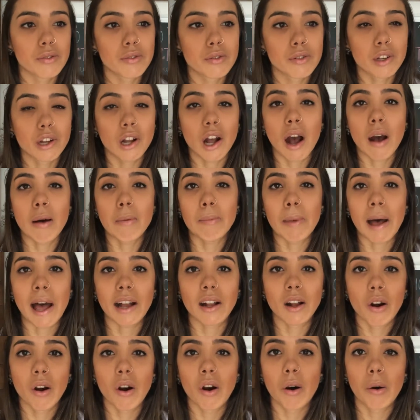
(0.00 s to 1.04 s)
I used to
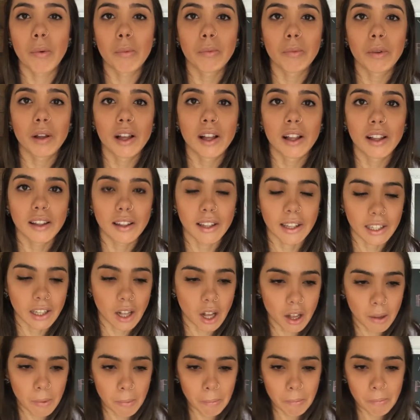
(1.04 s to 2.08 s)
come back home
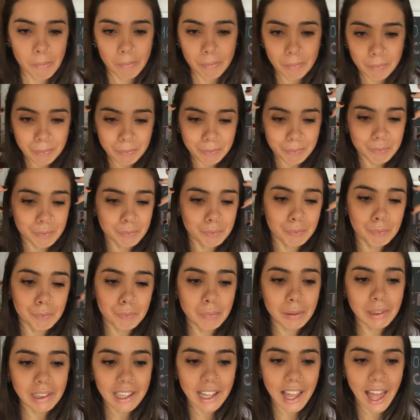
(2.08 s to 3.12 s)
like
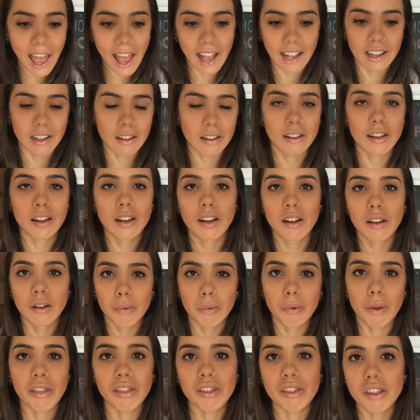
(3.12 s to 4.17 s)
black
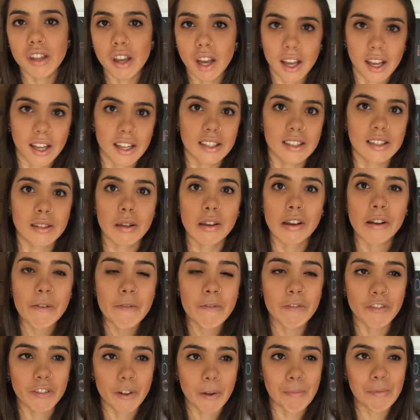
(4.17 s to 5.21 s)
with dirt
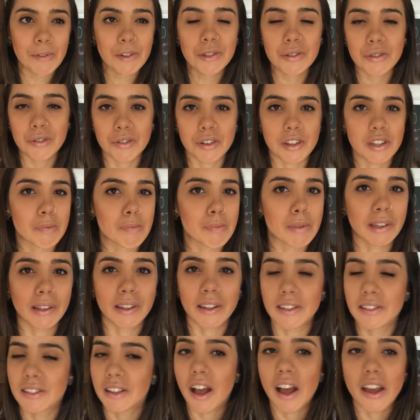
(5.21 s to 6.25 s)
from the
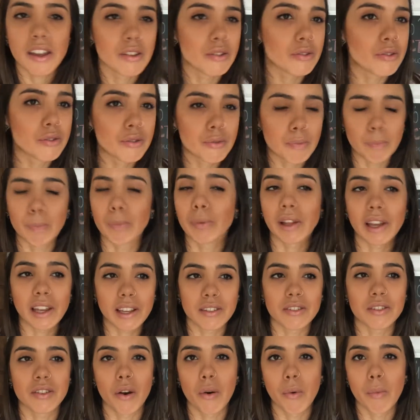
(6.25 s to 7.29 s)
street because I used to
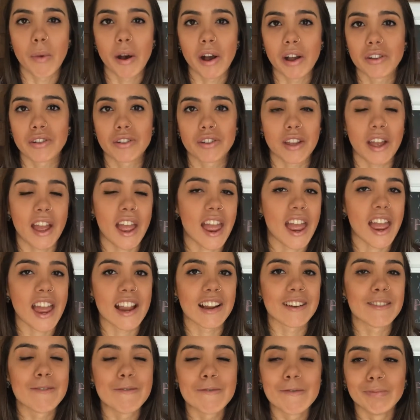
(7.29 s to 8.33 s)
play so much,
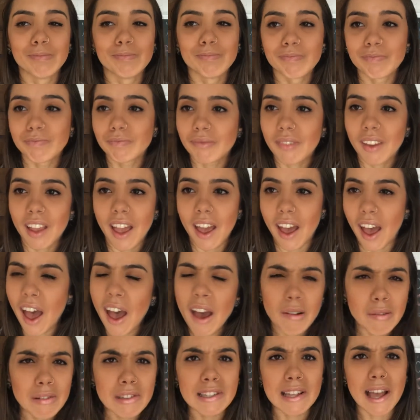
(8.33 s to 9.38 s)
and
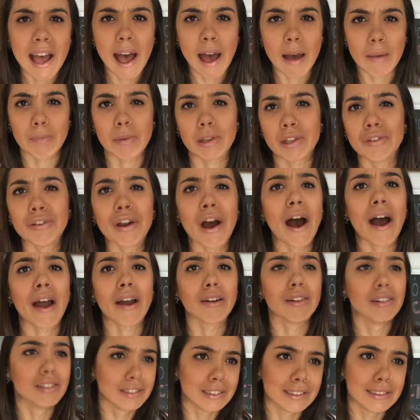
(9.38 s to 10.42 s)
I was a happy
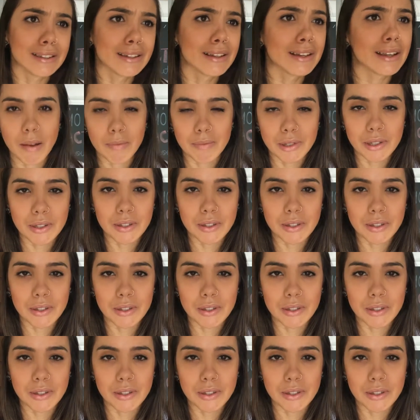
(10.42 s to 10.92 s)
childhood.